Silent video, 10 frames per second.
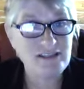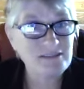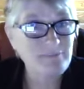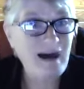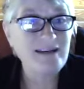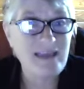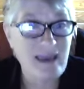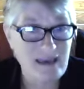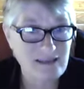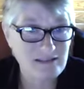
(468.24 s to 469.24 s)
like this
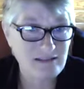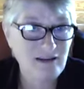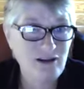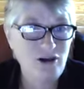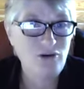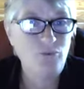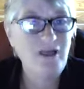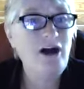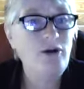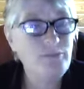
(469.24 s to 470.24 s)
podcast will
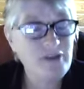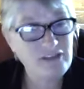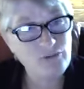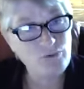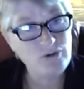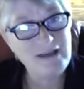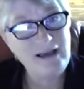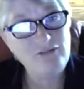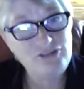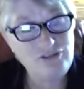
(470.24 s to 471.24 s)
help get the word
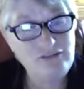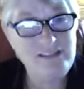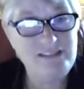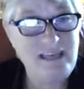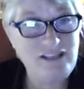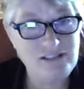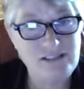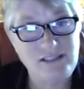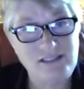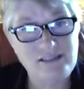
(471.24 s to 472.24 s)
out to these
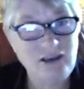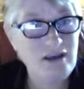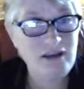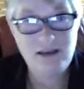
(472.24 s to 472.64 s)
agencies.